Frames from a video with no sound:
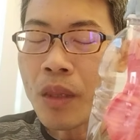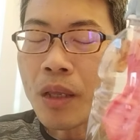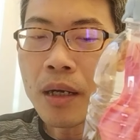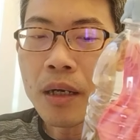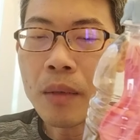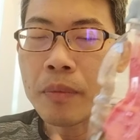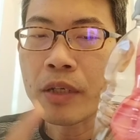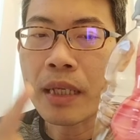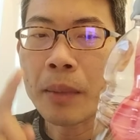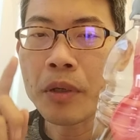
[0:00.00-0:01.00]
You
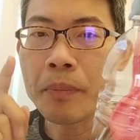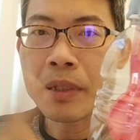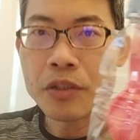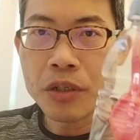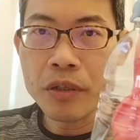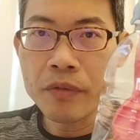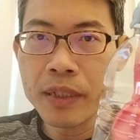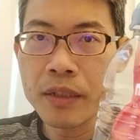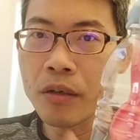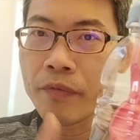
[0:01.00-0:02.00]
can upload a picture of
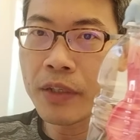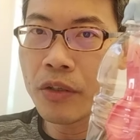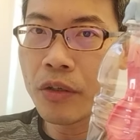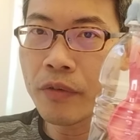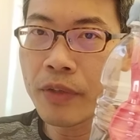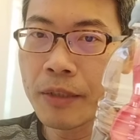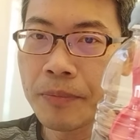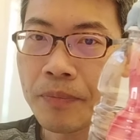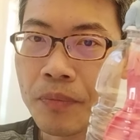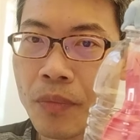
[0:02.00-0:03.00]
it or a video of it.
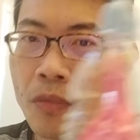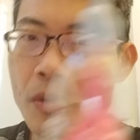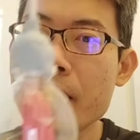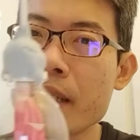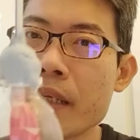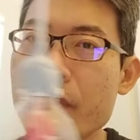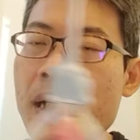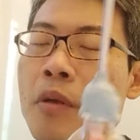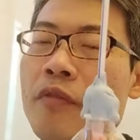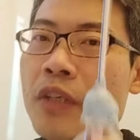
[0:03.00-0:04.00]
Okay? If you
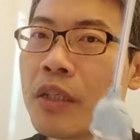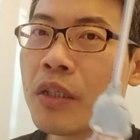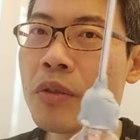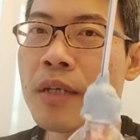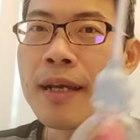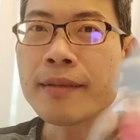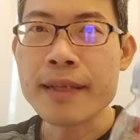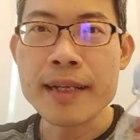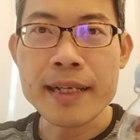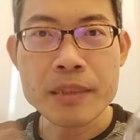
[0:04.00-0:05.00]
upload a video,
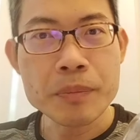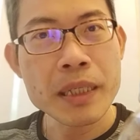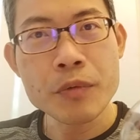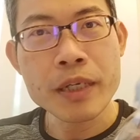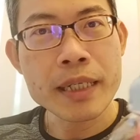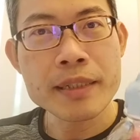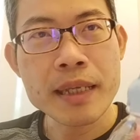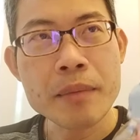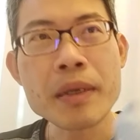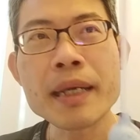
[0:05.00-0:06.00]
then explain what you
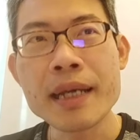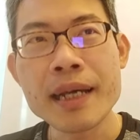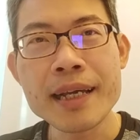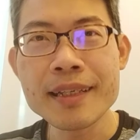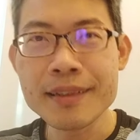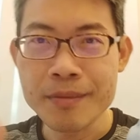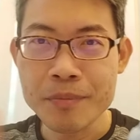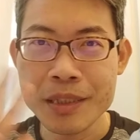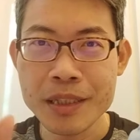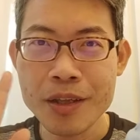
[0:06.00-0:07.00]
understand by "Hi,
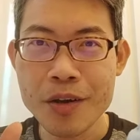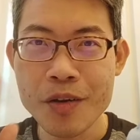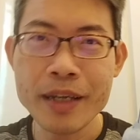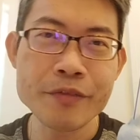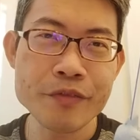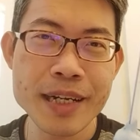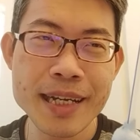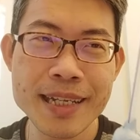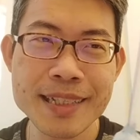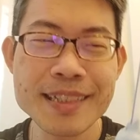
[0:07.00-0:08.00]
Mr. Long and
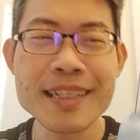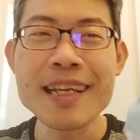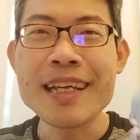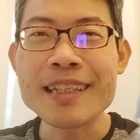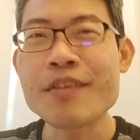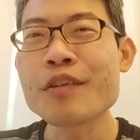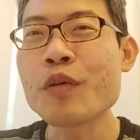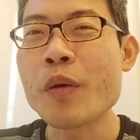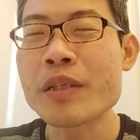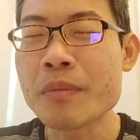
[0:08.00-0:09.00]
friends." Then you do
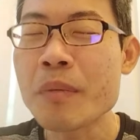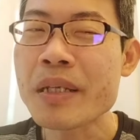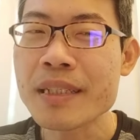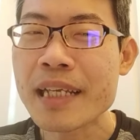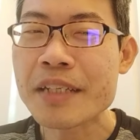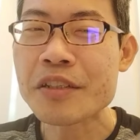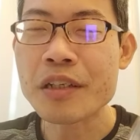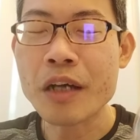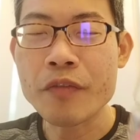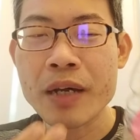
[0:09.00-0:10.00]
a simple presentation
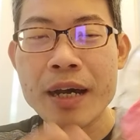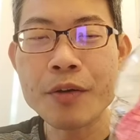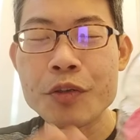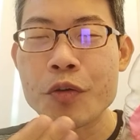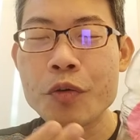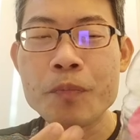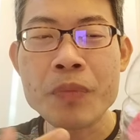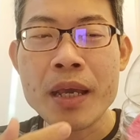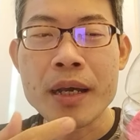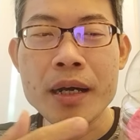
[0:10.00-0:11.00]
of how
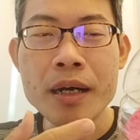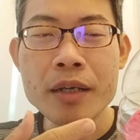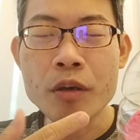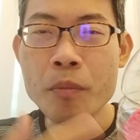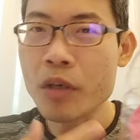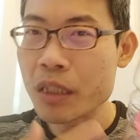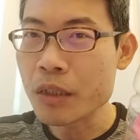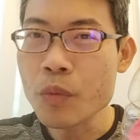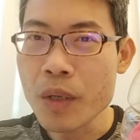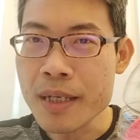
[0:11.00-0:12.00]
your
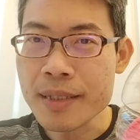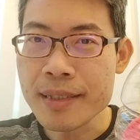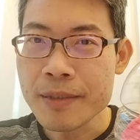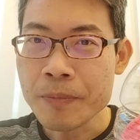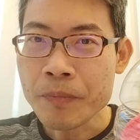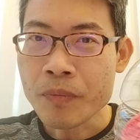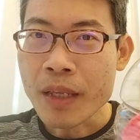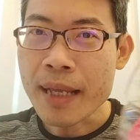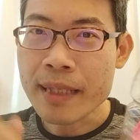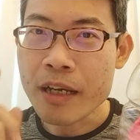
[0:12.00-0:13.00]
model works,
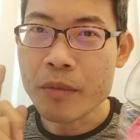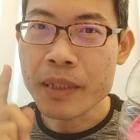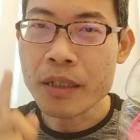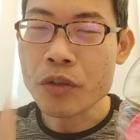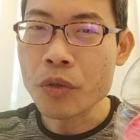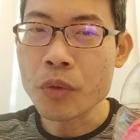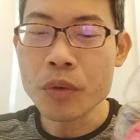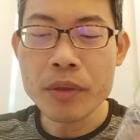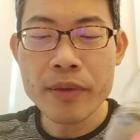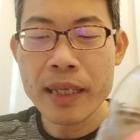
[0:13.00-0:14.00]
and that will be a
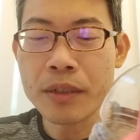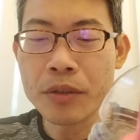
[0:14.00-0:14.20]
cool thing